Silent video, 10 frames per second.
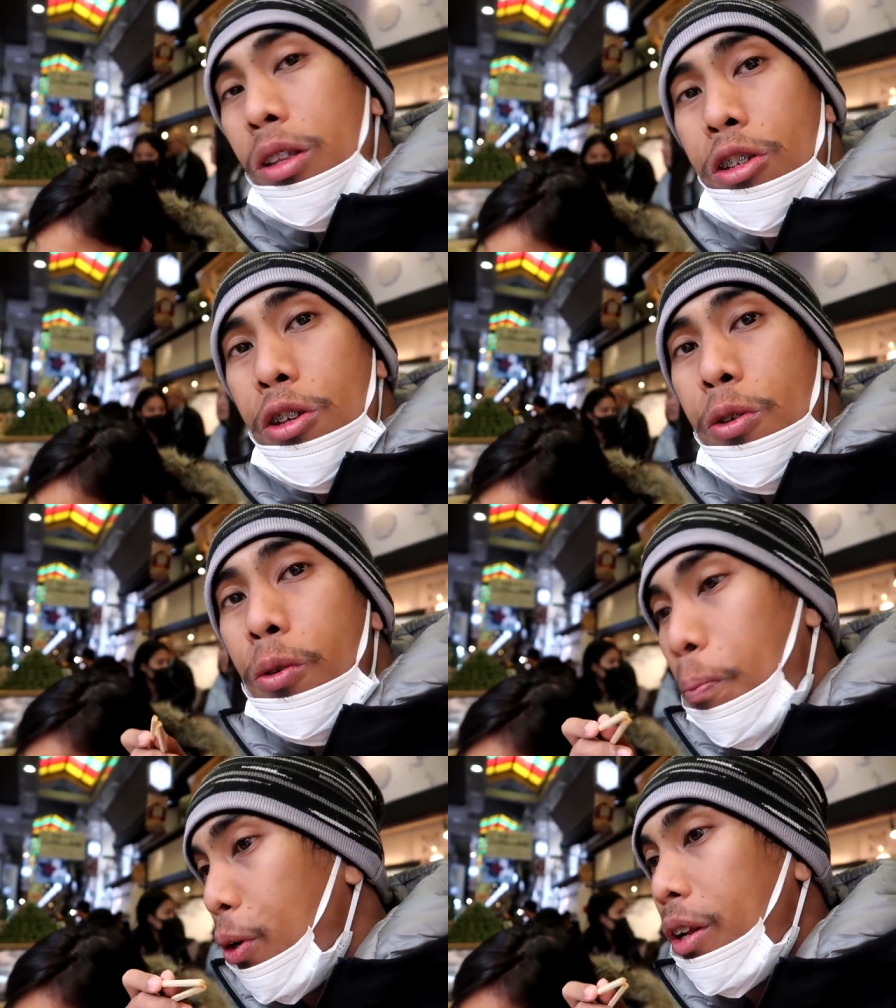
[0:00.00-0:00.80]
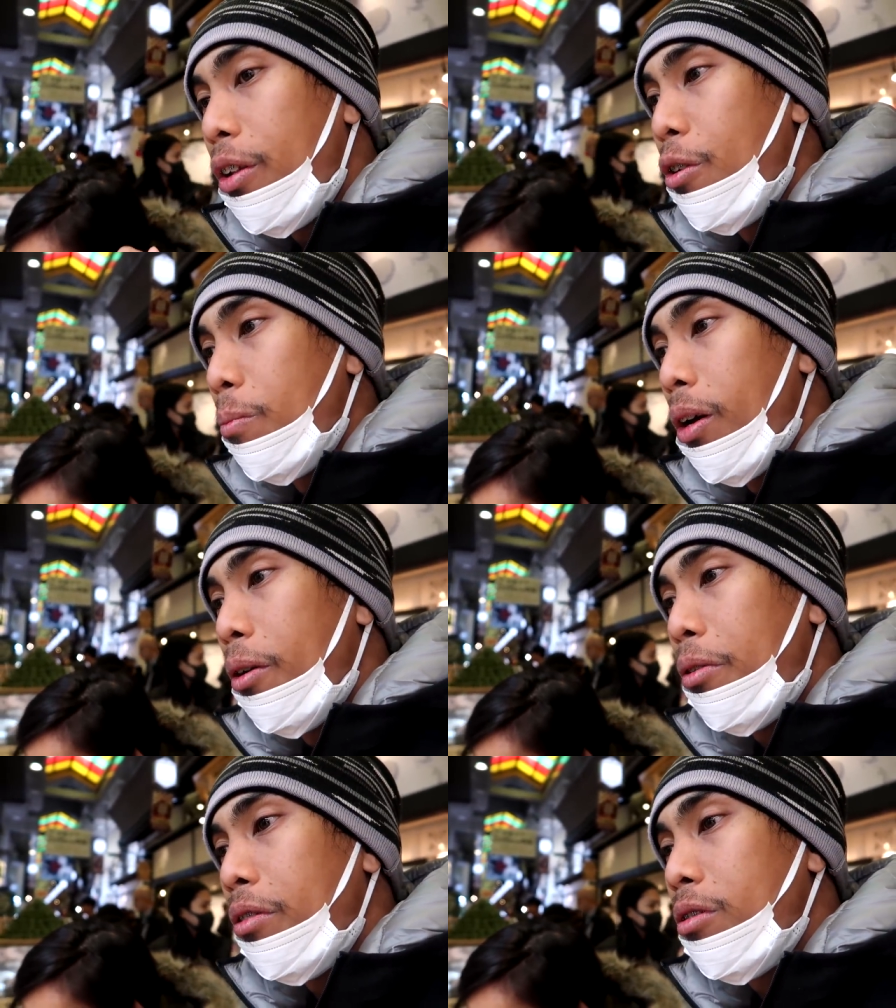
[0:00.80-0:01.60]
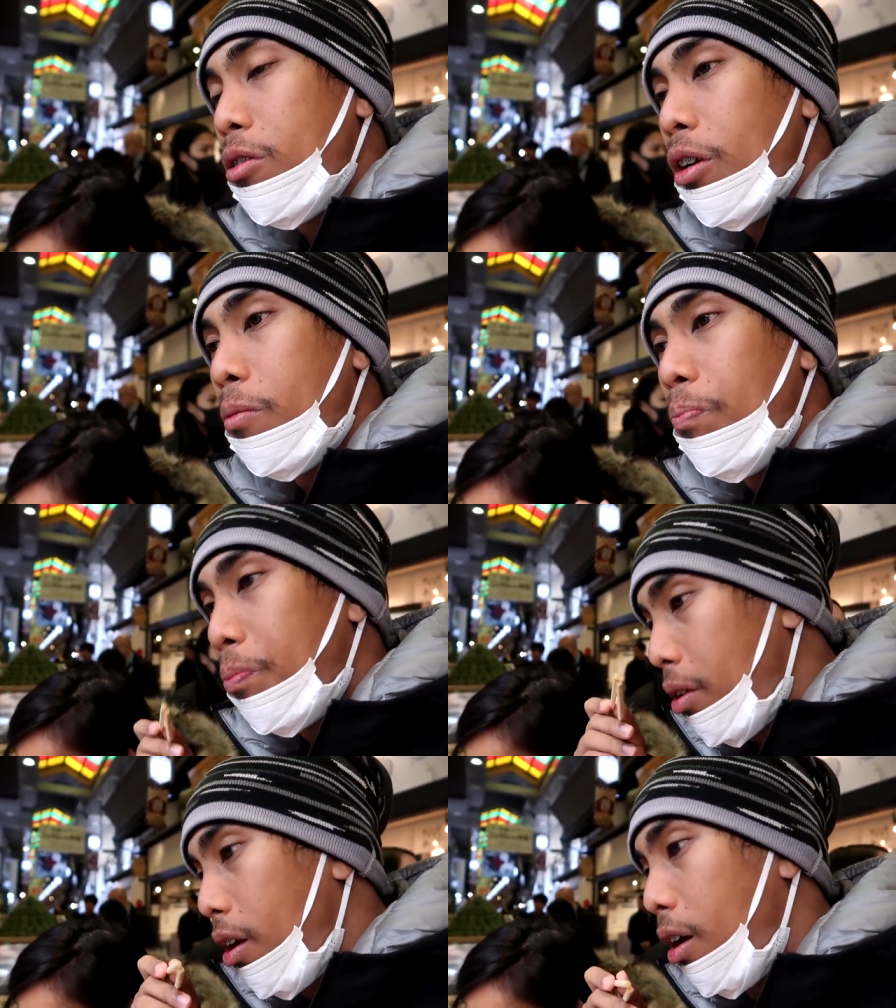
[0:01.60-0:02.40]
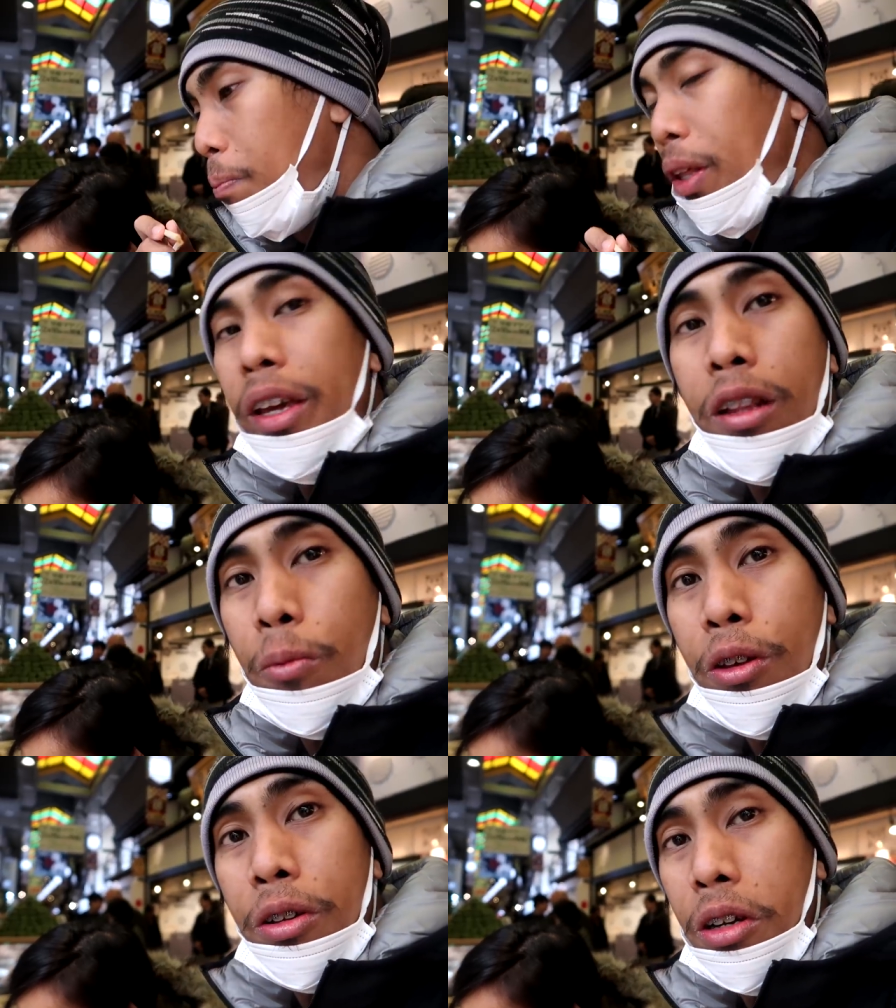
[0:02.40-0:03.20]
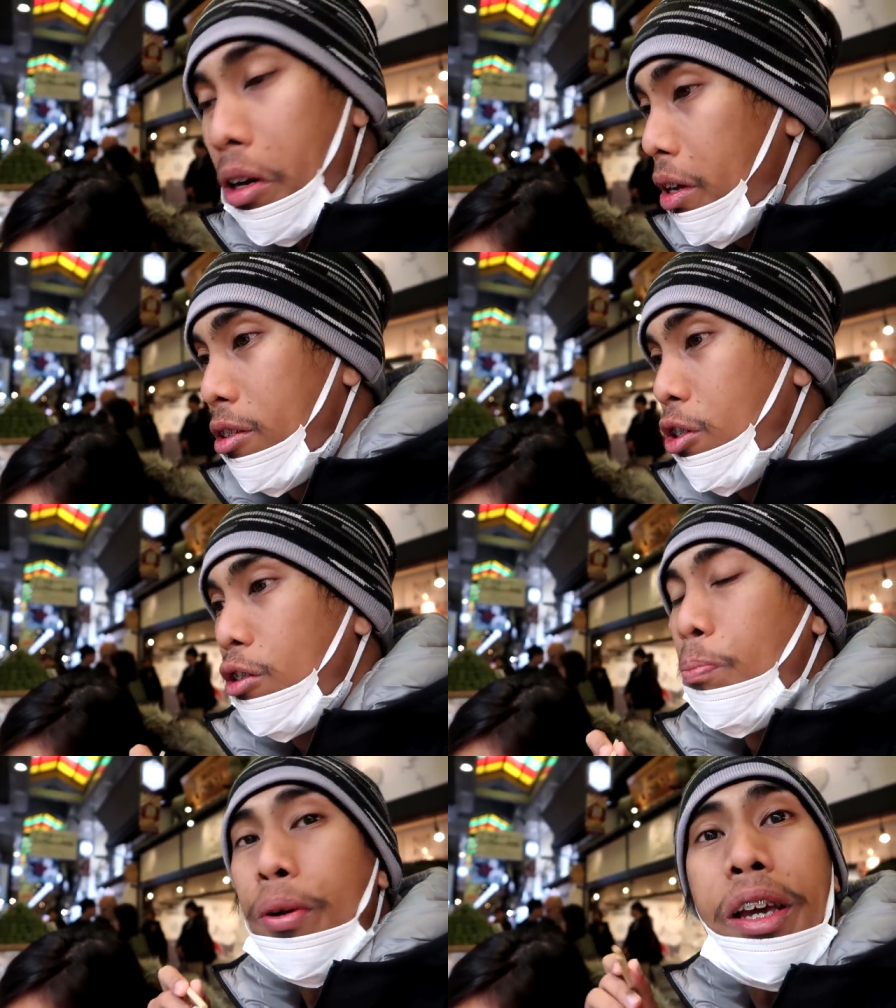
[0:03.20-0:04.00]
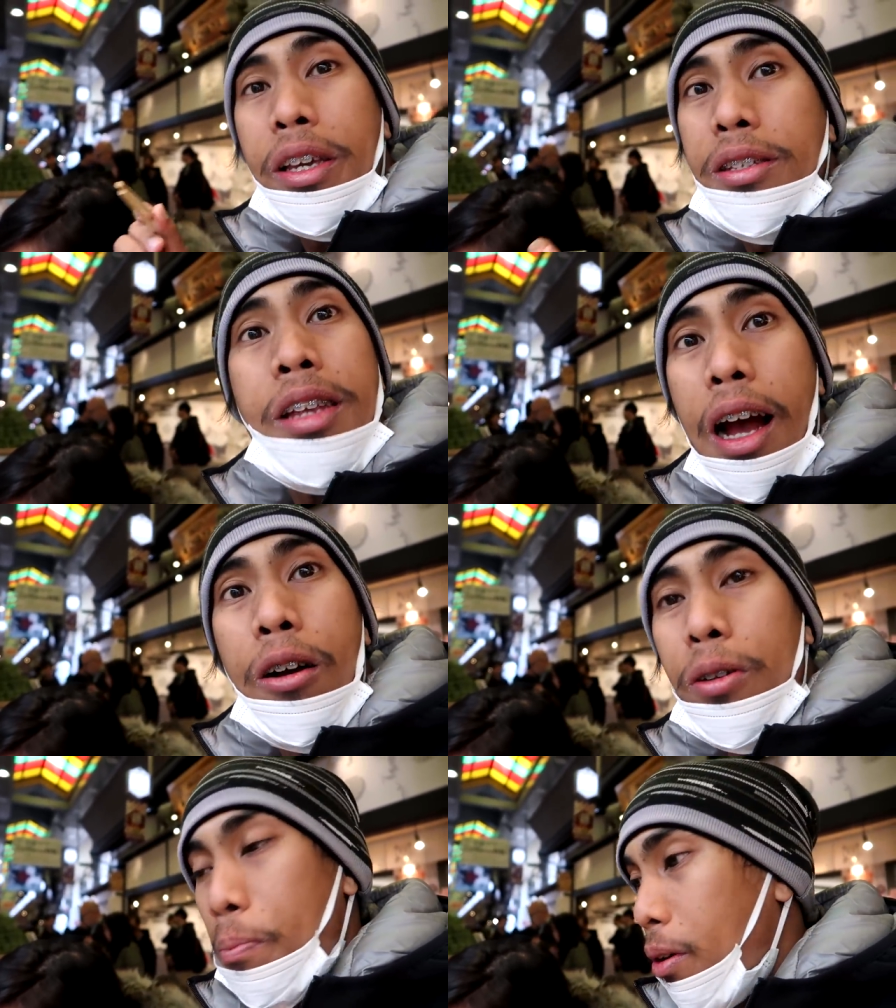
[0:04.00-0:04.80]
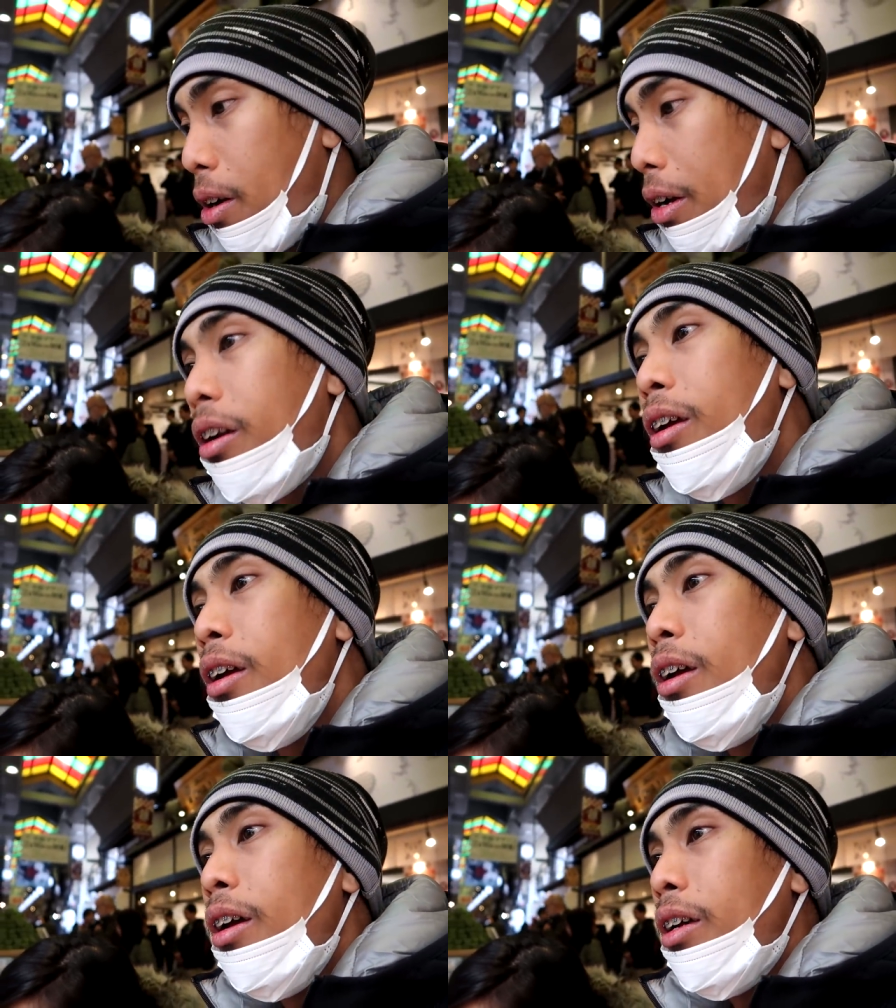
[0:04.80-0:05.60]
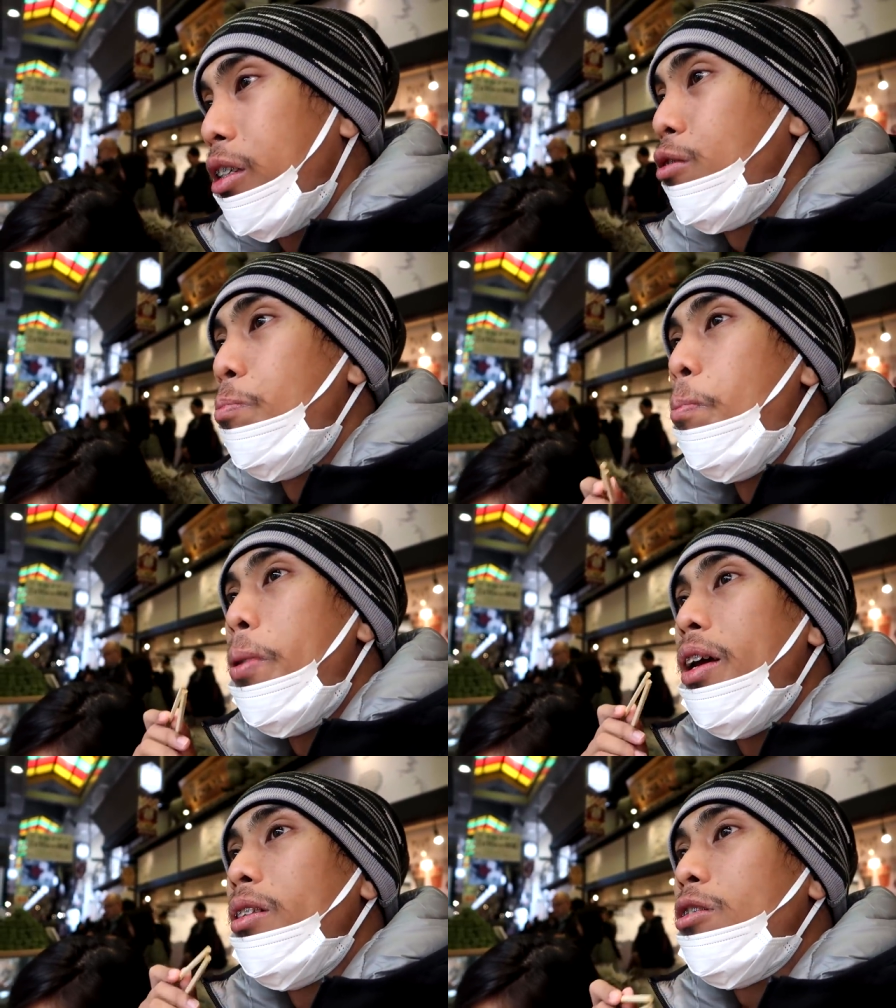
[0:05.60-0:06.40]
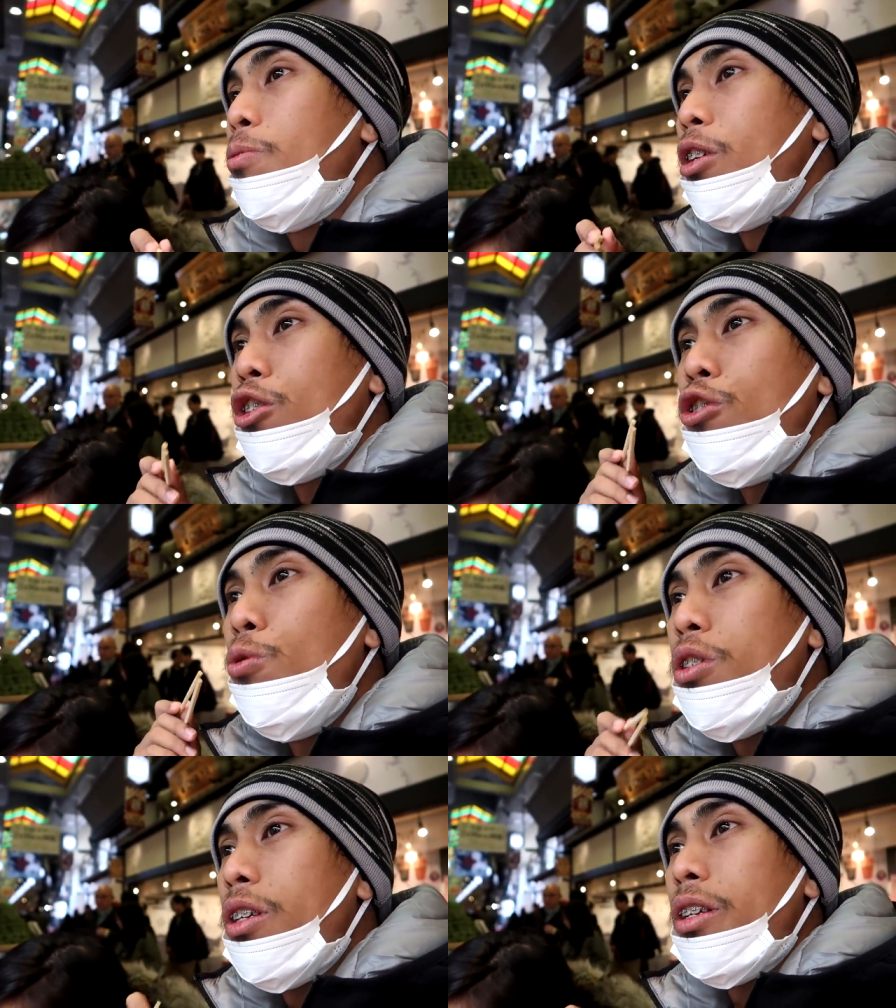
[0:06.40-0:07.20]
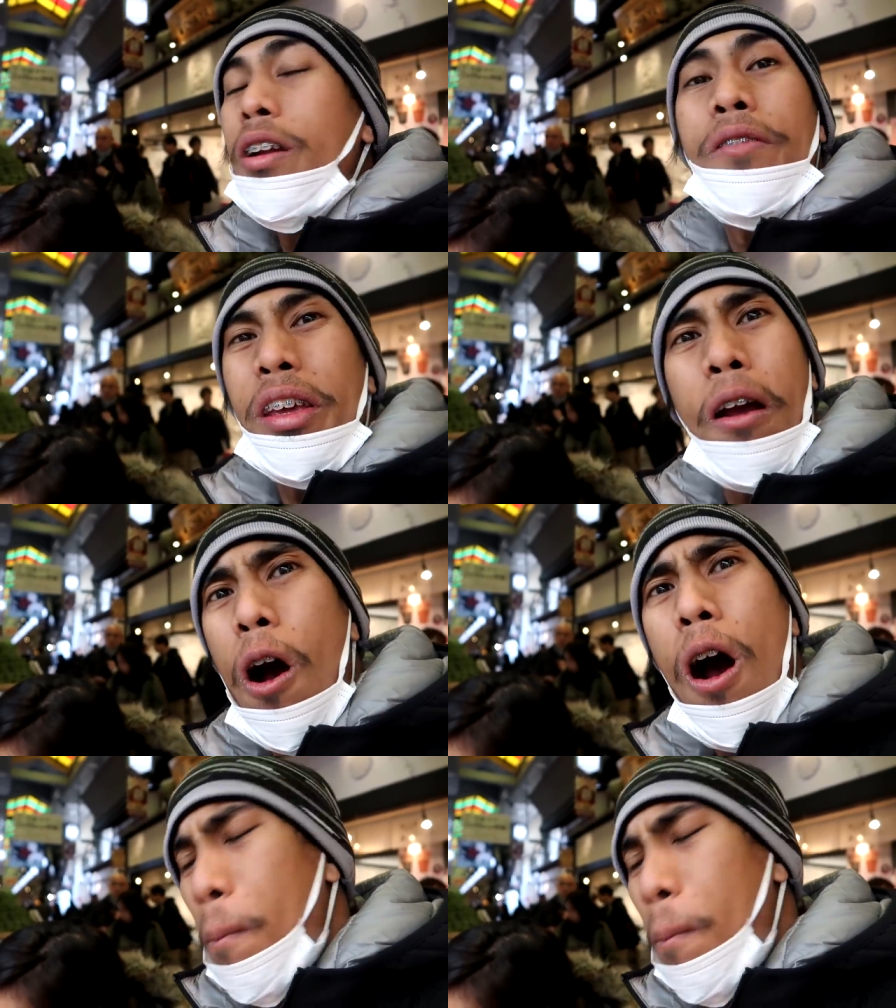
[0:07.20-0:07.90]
once you put it in your mouth and start uh, playing it with your tongue, it just breaks down apart. It just melts with the juices and everything.